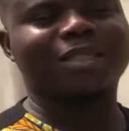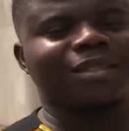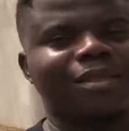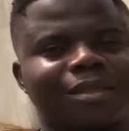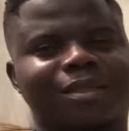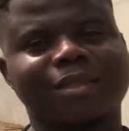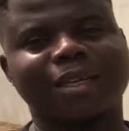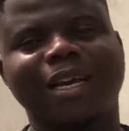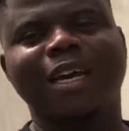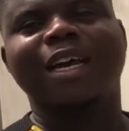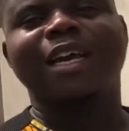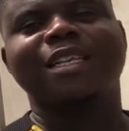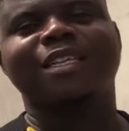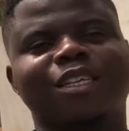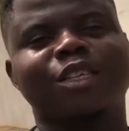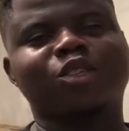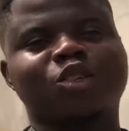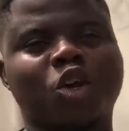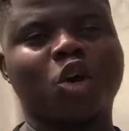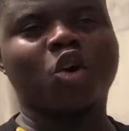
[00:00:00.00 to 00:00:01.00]
just
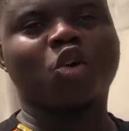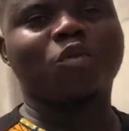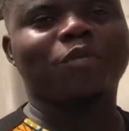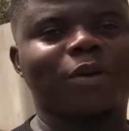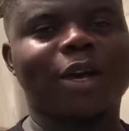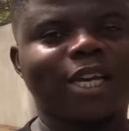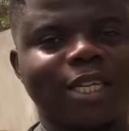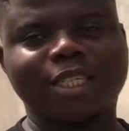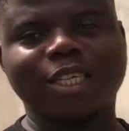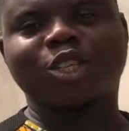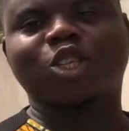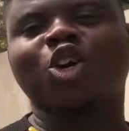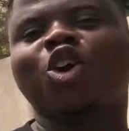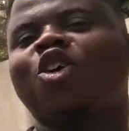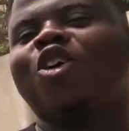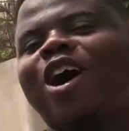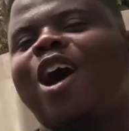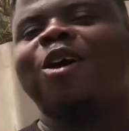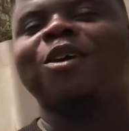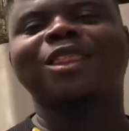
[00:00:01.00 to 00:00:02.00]
just go man just
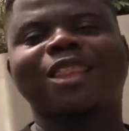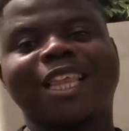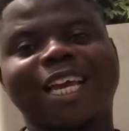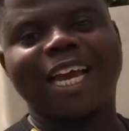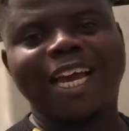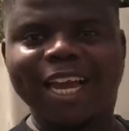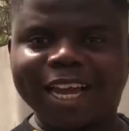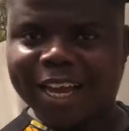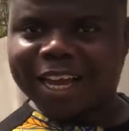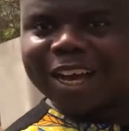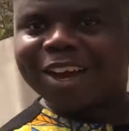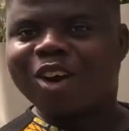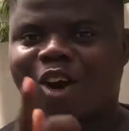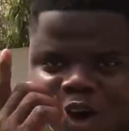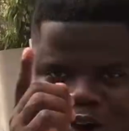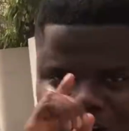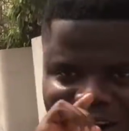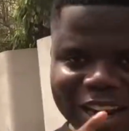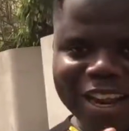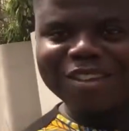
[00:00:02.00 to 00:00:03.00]
go out there
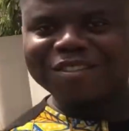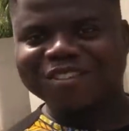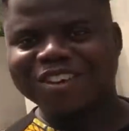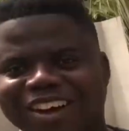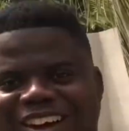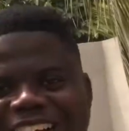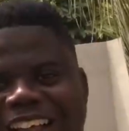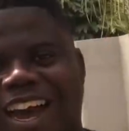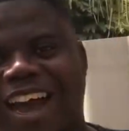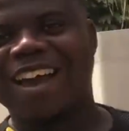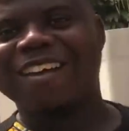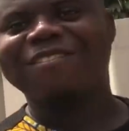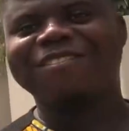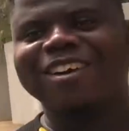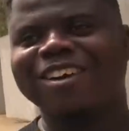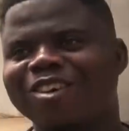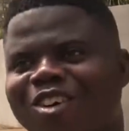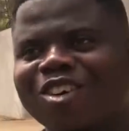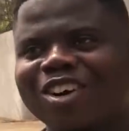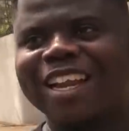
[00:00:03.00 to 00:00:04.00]
go live your life
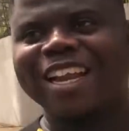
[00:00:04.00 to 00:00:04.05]
and go